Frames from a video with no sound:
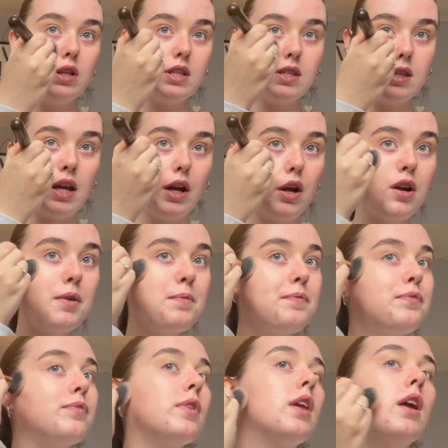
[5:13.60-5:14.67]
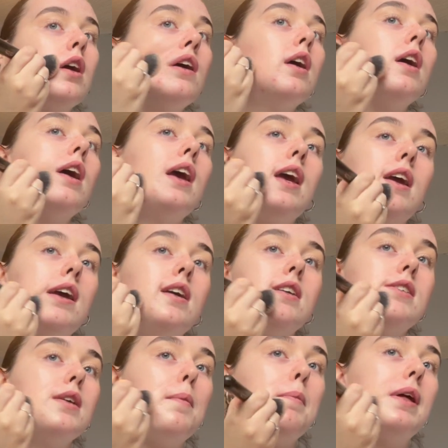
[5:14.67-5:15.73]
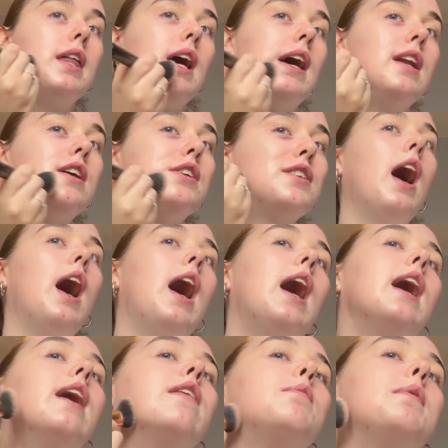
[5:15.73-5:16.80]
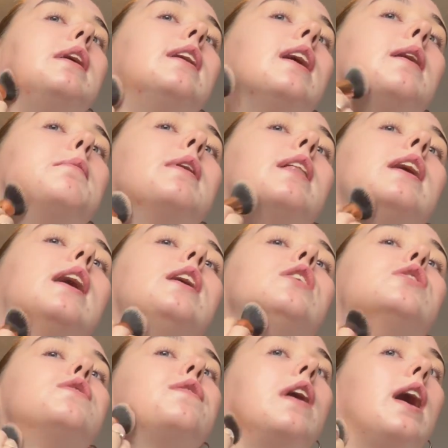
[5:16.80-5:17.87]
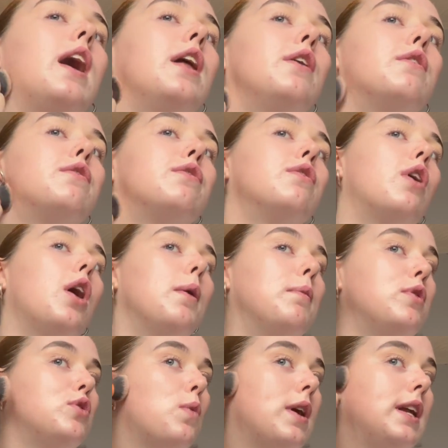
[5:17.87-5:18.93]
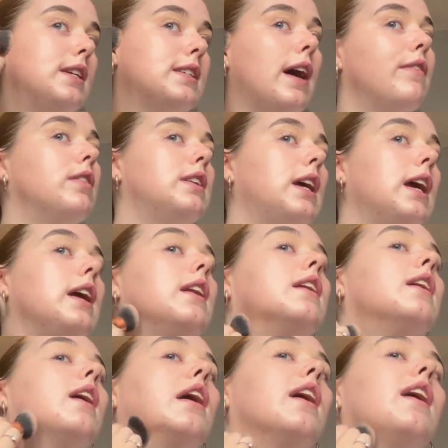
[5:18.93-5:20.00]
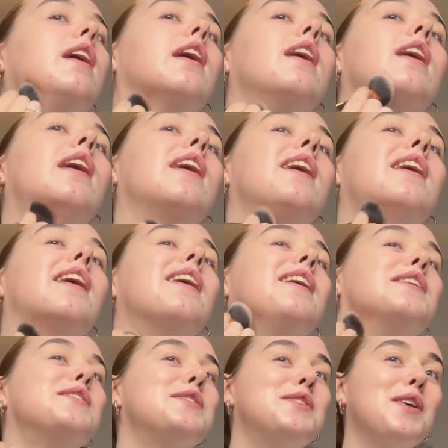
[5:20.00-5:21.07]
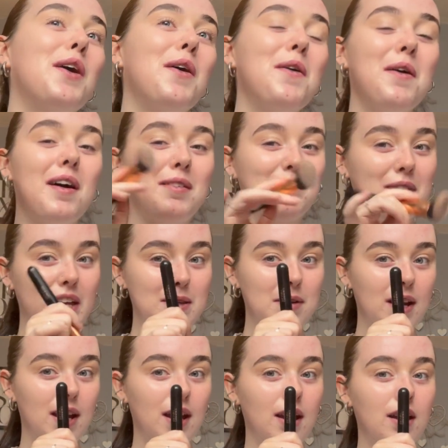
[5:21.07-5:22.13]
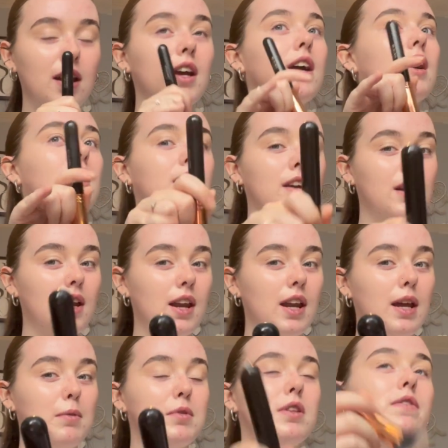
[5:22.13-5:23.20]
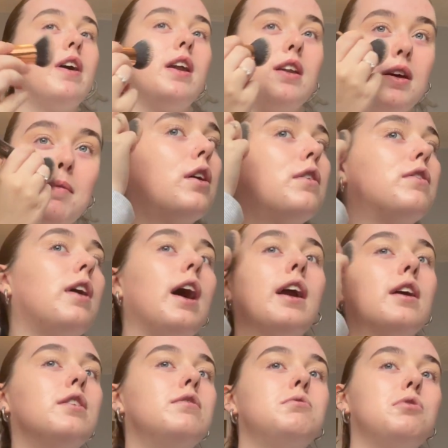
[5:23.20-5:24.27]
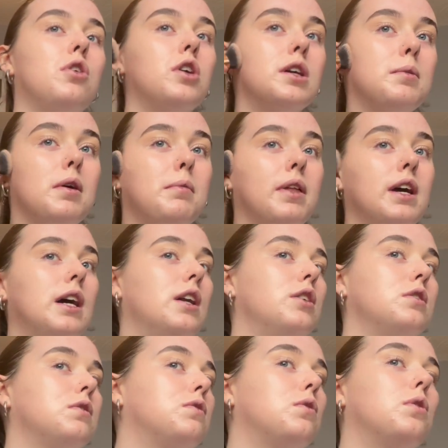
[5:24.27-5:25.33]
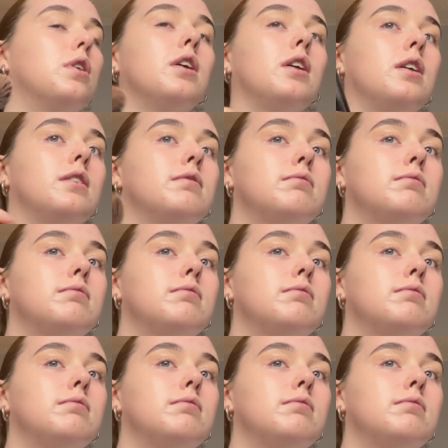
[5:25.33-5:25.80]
singer is Billie Eilish. I have been a Billie Eilish fan from 2017, so that's my claim to the fandom. I could talk about Billie Eilish for